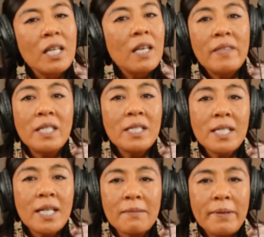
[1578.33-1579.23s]
they didn't
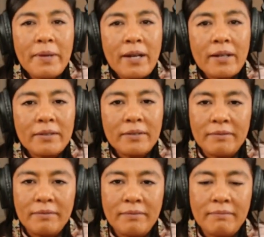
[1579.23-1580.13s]
text me back.
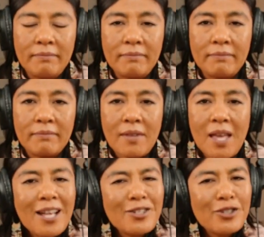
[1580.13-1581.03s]

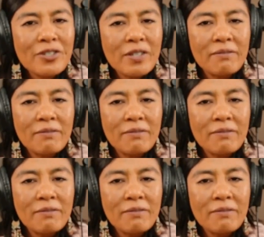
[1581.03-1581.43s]
Ask yourself,